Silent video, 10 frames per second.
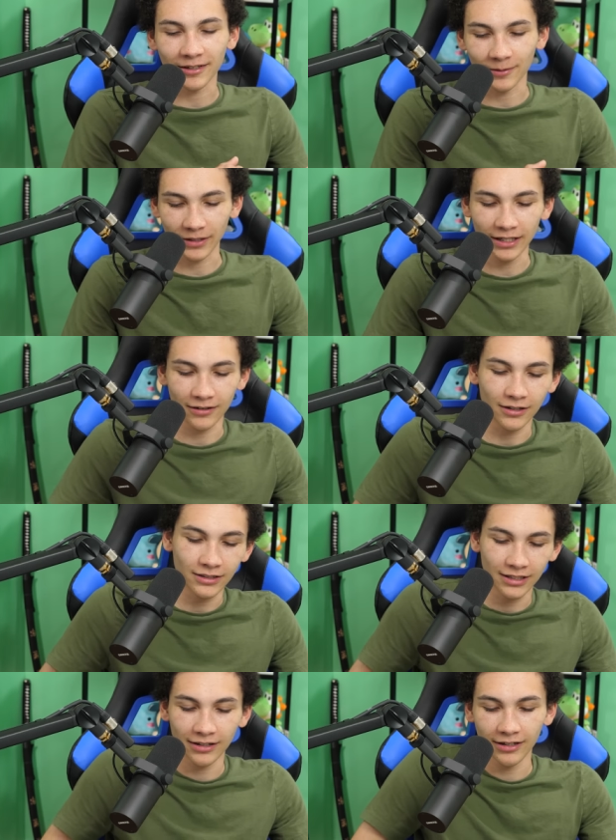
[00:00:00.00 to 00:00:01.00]
here,
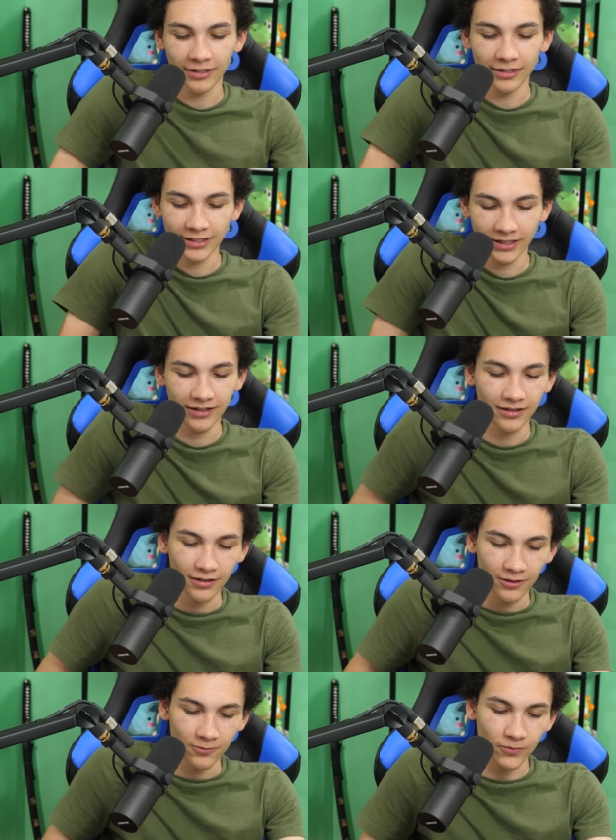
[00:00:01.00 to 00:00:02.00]
I'll take an EKG
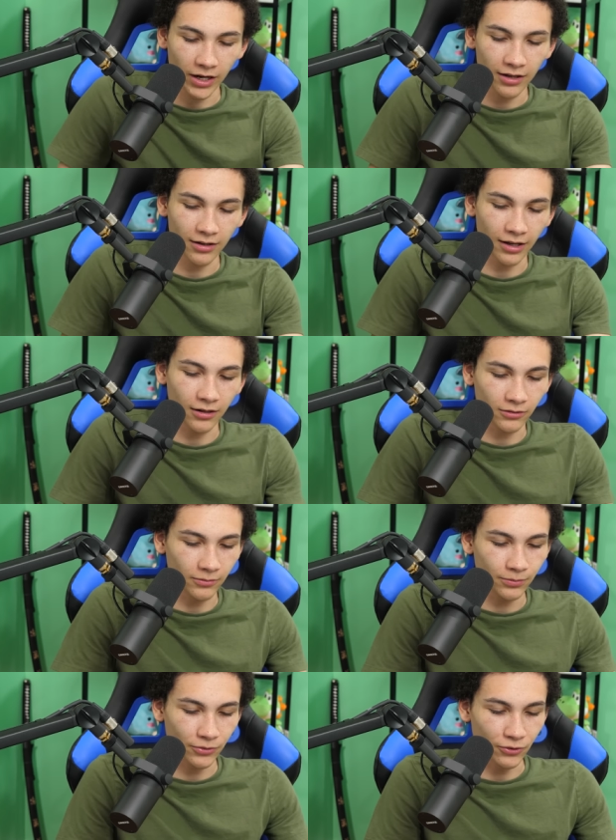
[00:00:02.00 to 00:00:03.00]
right now
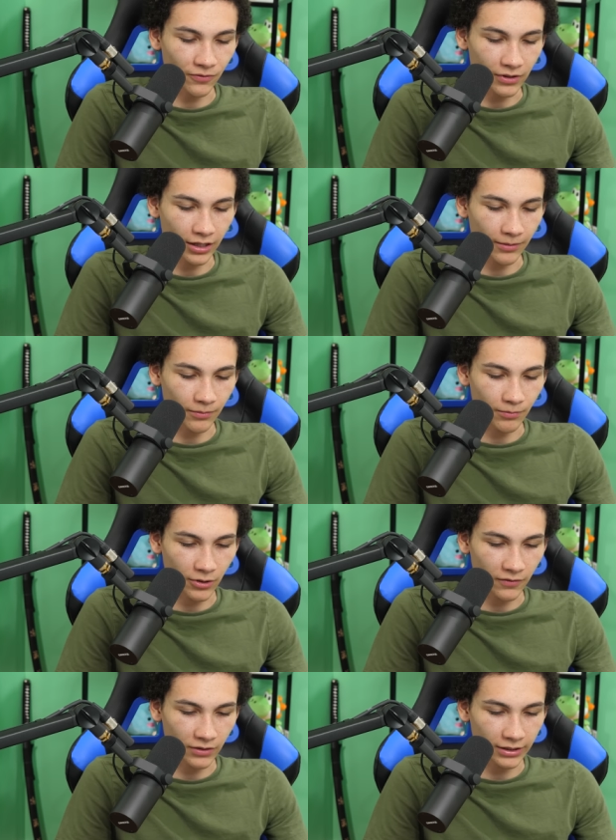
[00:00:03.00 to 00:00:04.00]
to prove that I'm
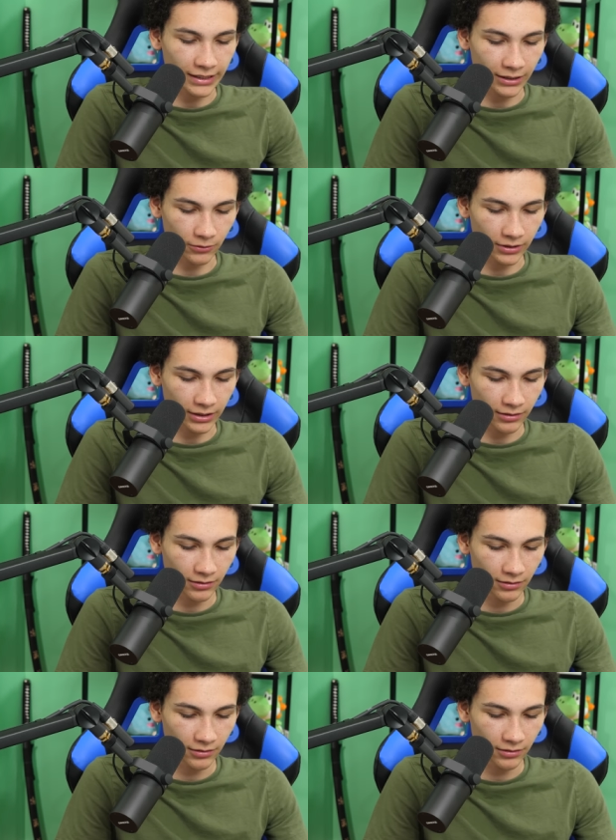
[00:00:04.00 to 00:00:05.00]
perfectly healthy.
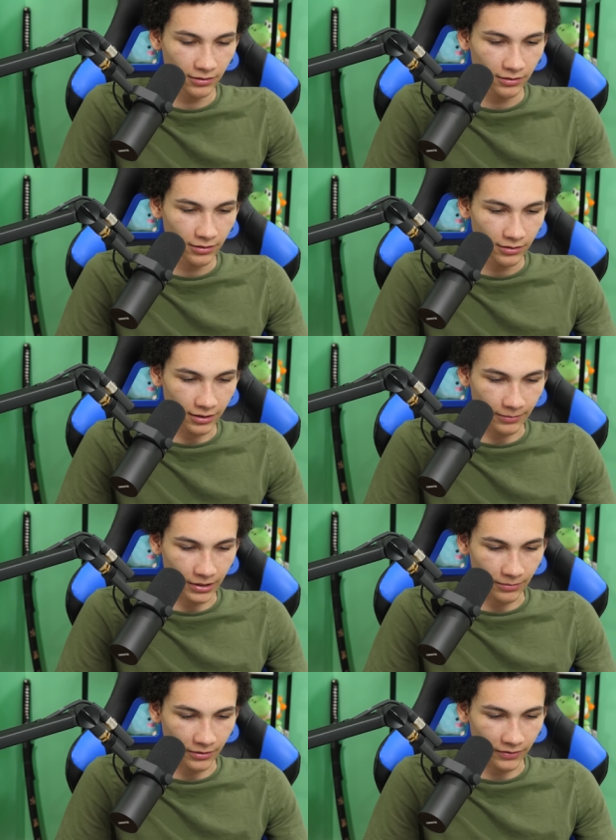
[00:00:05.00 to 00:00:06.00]
I'm
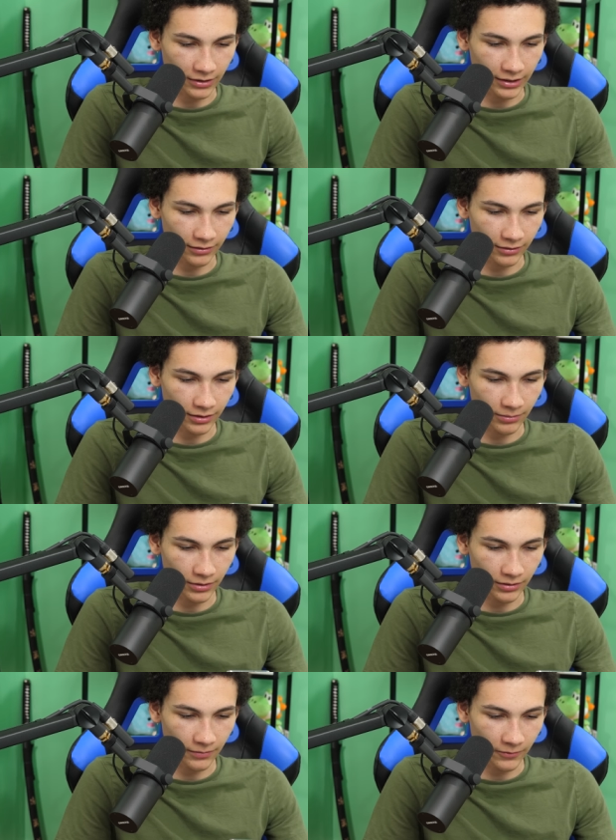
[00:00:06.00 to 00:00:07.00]
not perfectly healthy,
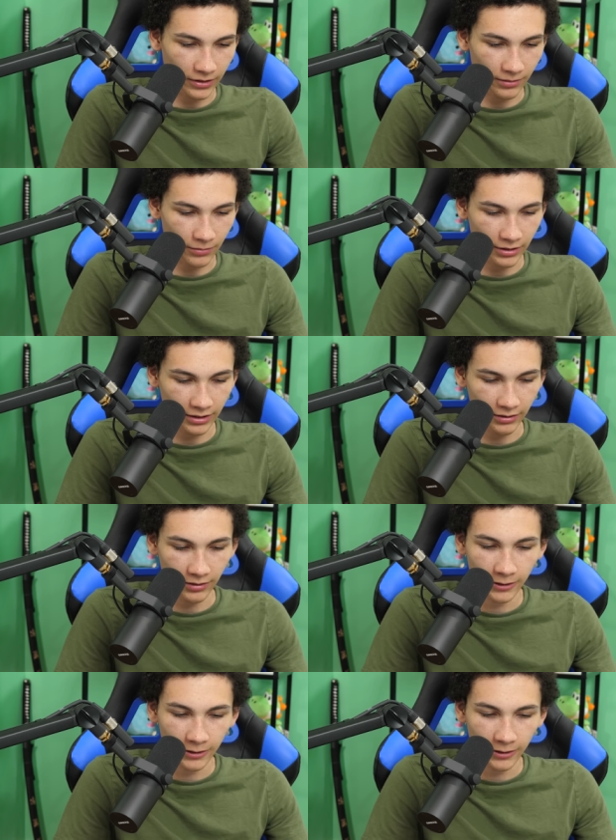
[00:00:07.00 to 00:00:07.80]
but we can pretend.